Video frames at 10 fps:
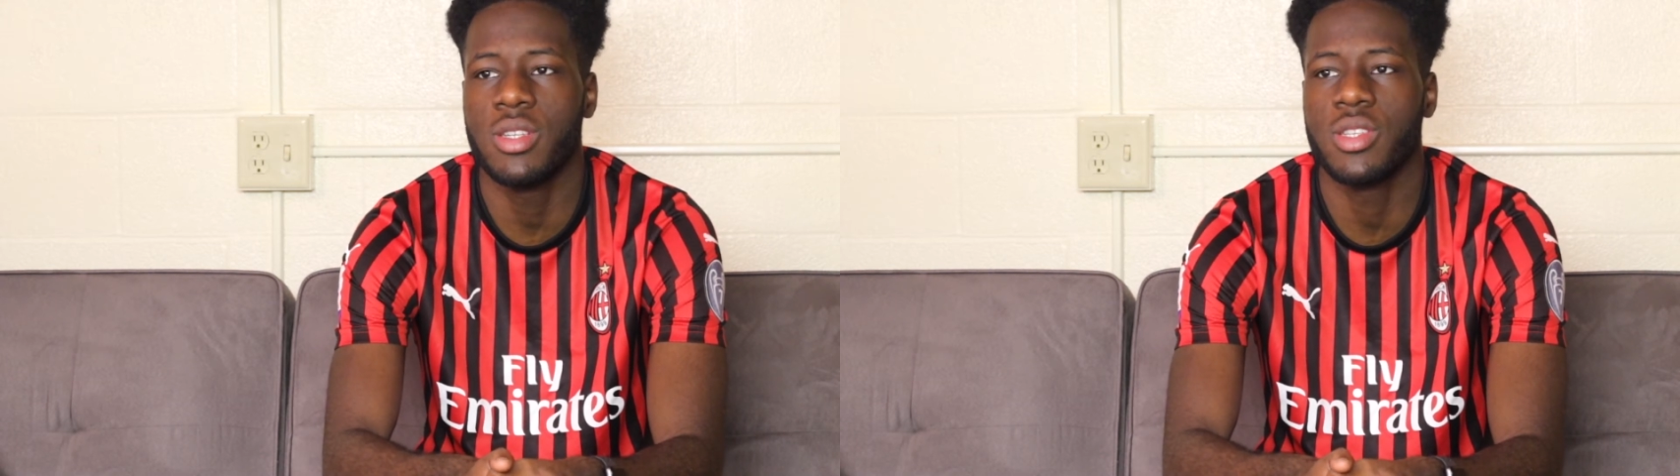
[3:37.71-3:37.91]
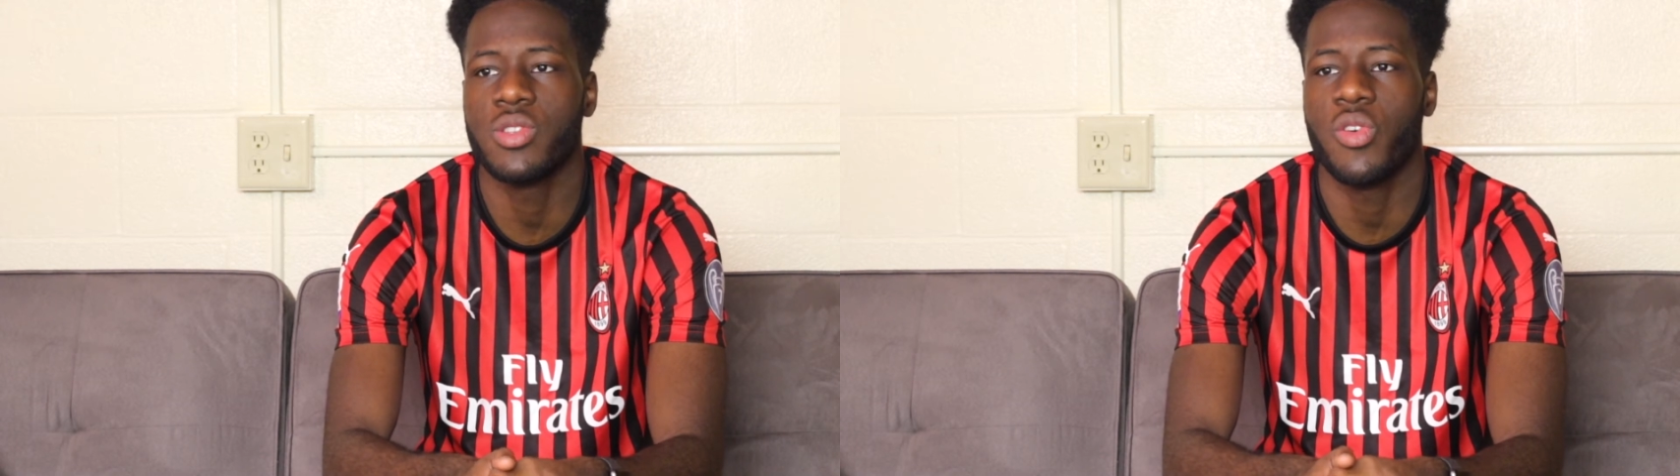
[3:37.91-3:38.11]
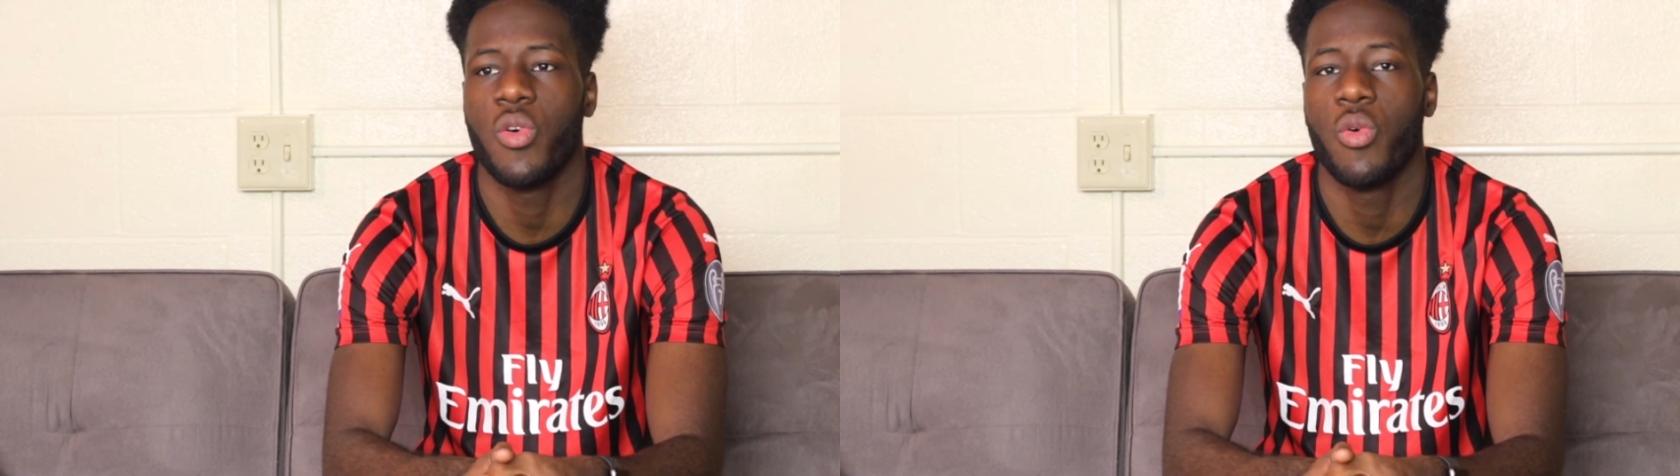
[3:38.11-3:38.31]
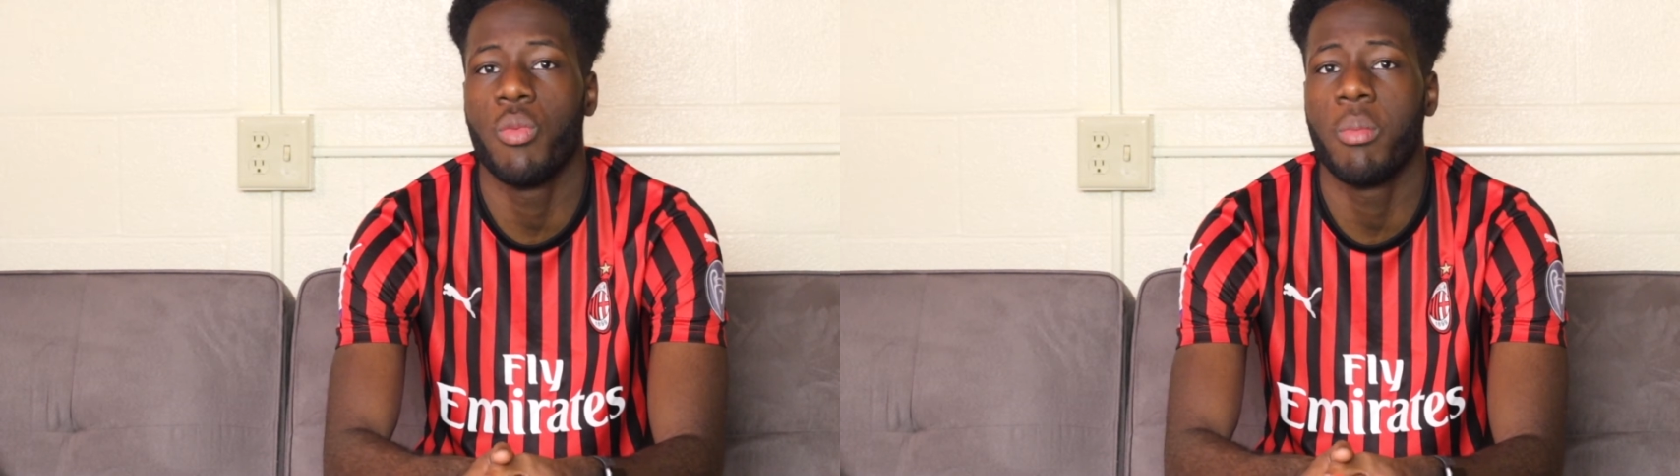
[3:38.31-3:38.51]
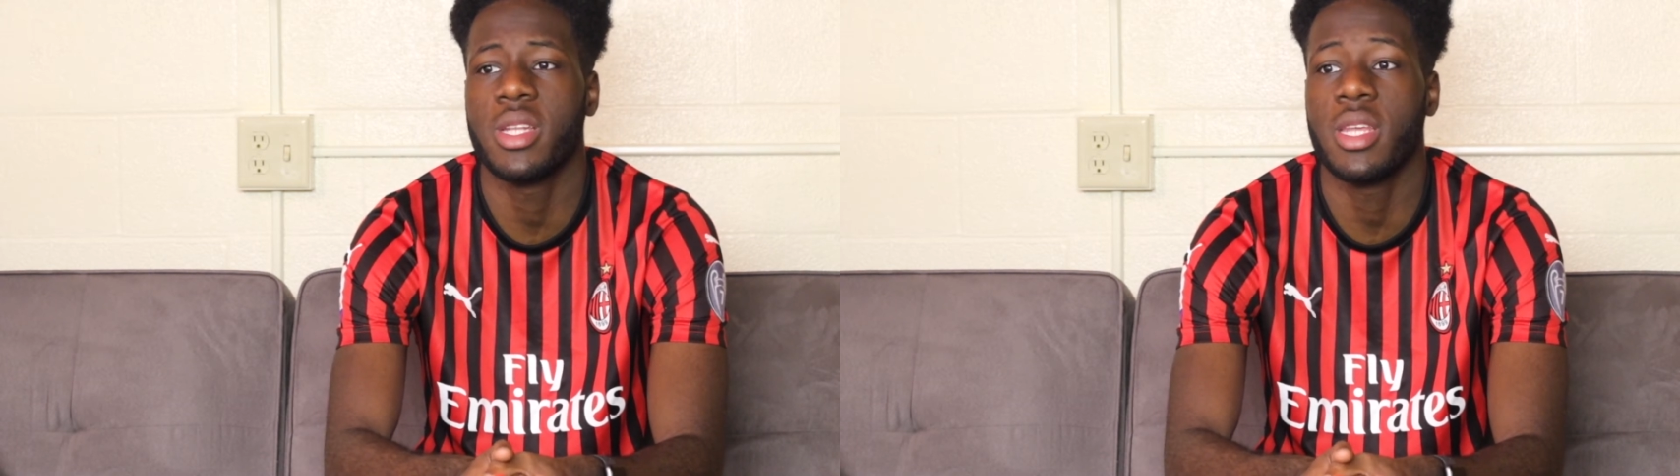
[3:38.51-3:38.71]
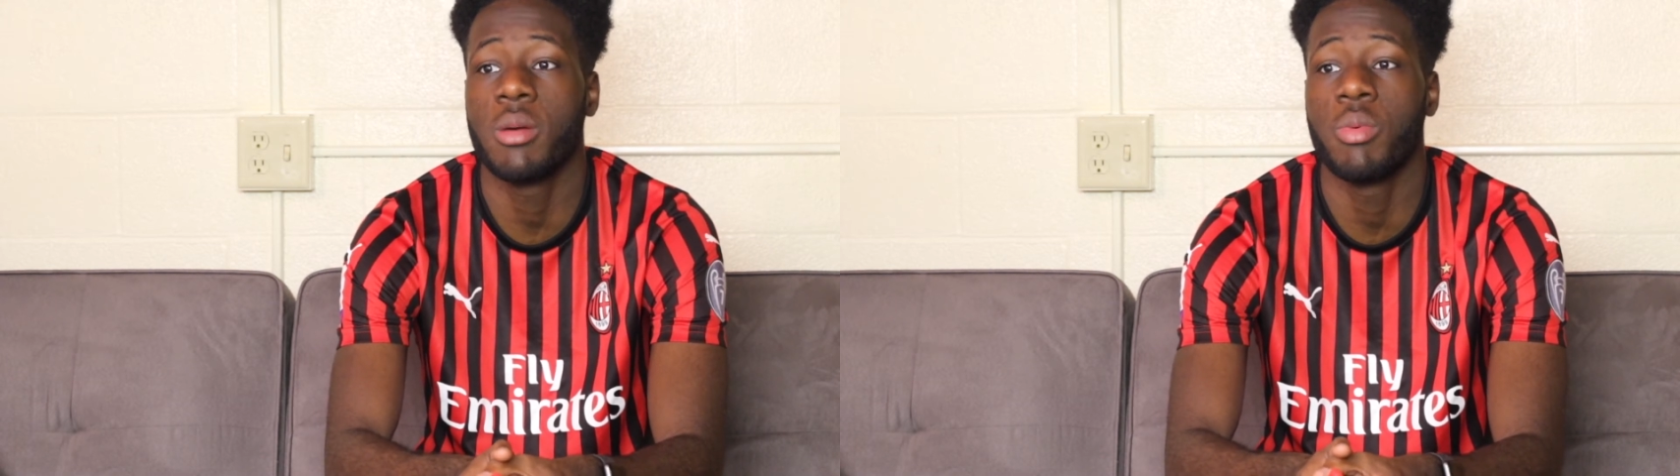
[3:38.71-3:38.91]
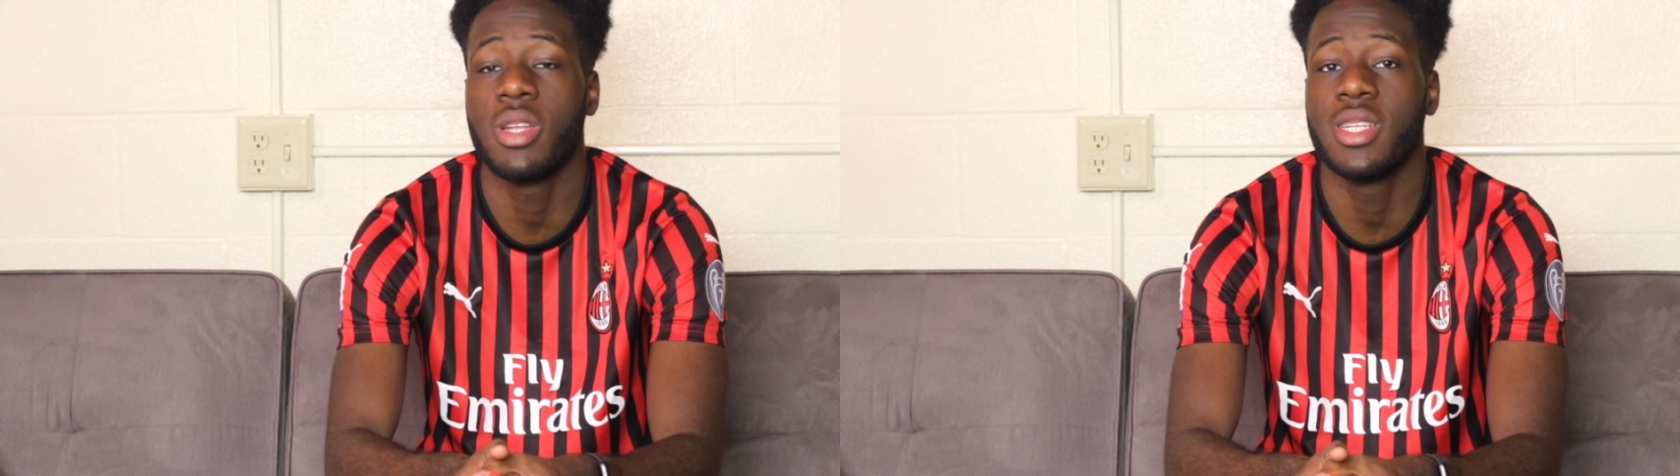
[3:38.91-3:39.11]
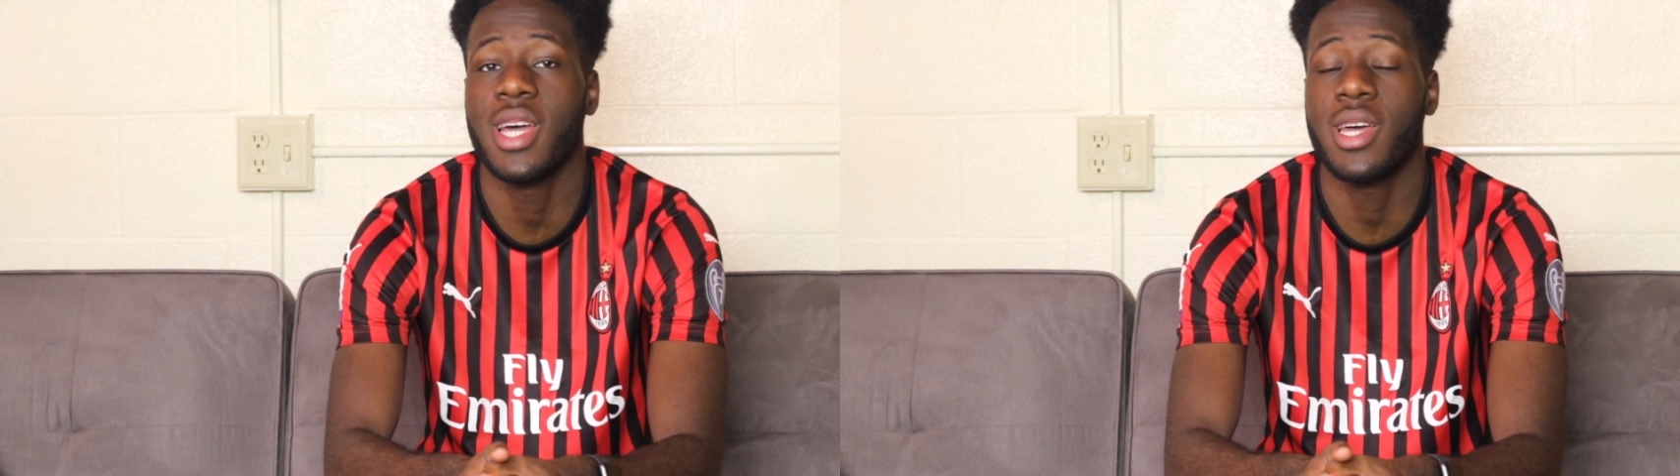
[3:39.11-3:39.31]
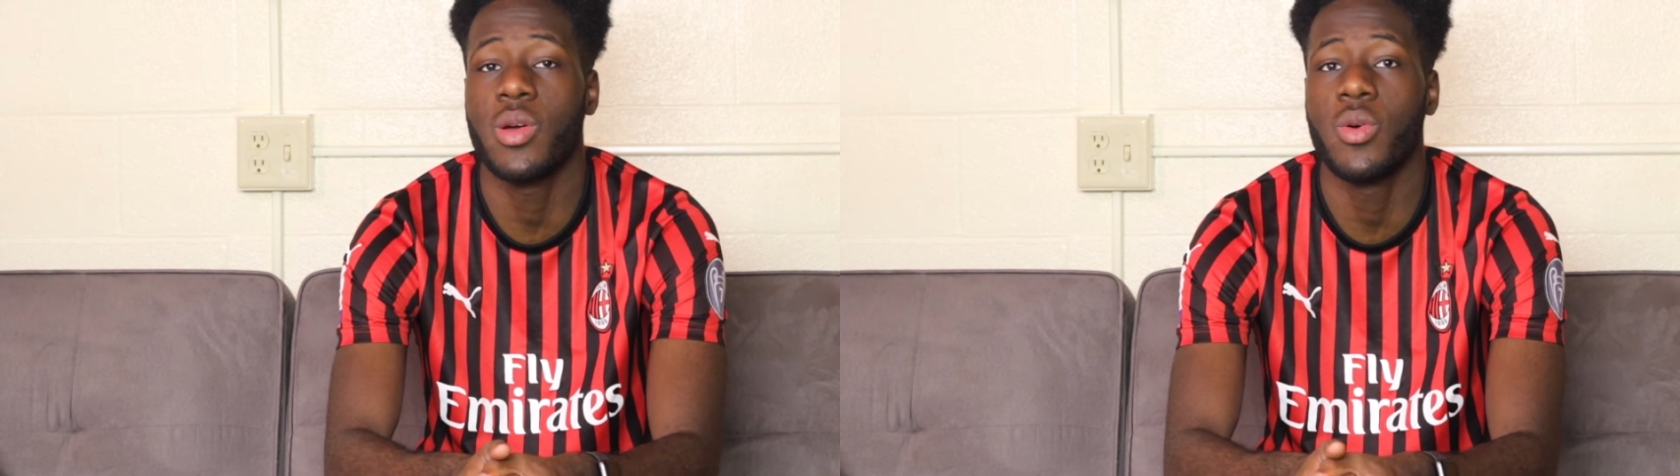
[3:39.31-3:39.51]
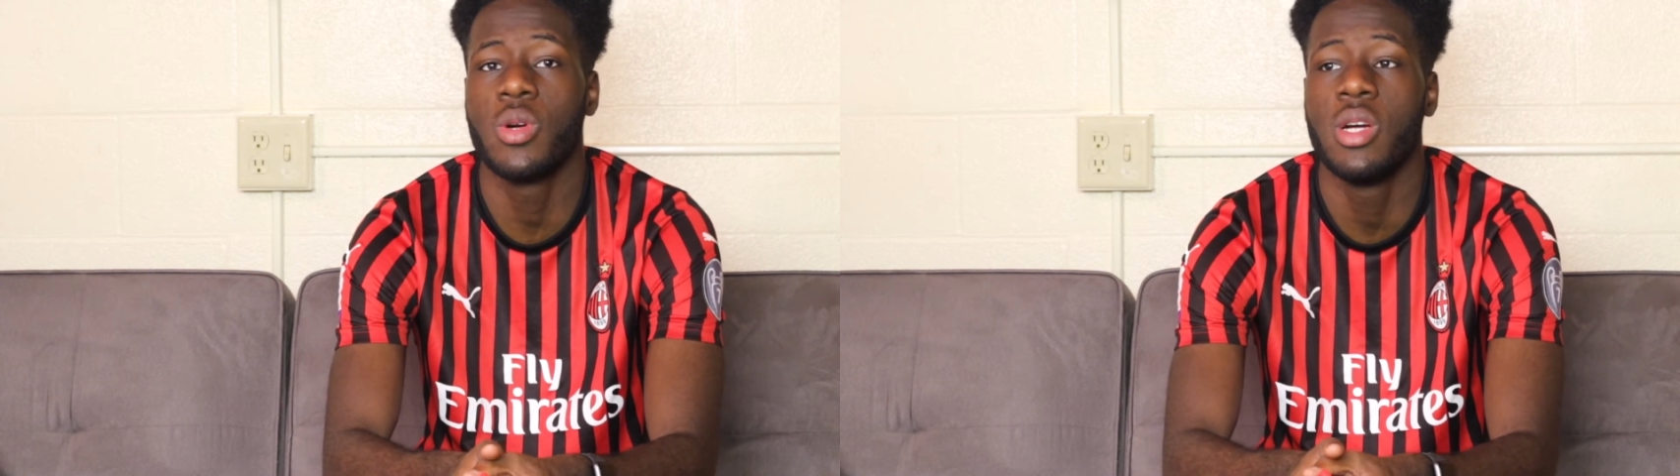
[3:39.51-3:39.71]
so Matteo
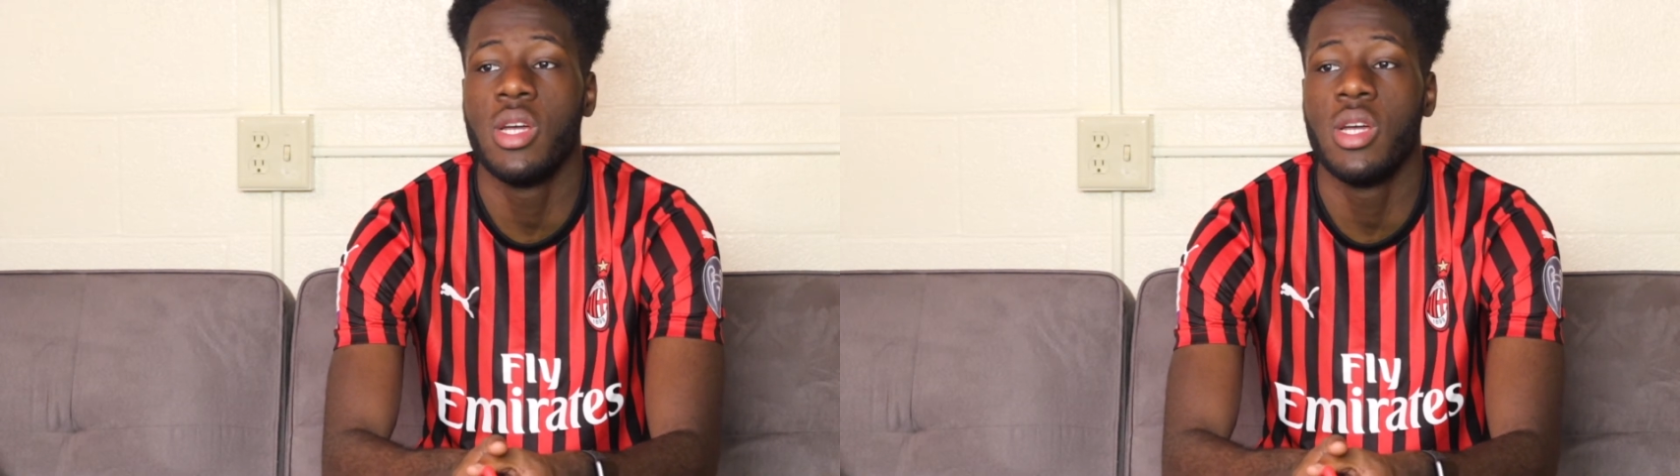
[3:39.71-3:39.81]
Politano